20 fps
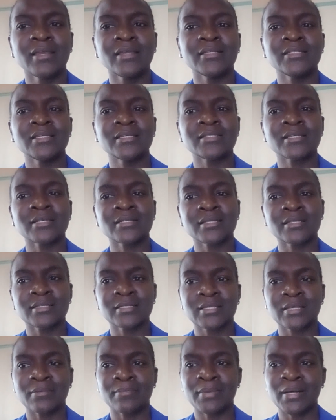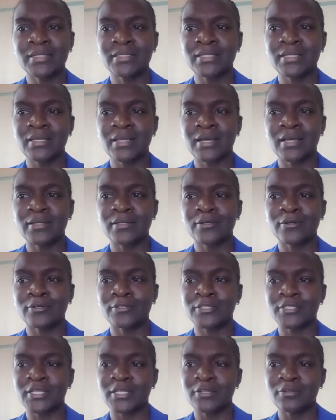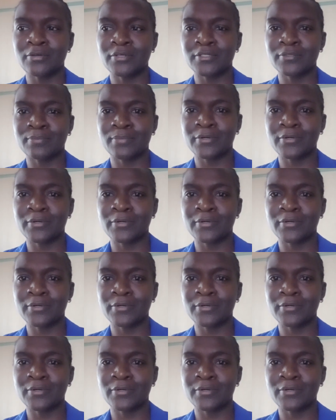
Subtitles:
It is a systematic and continuous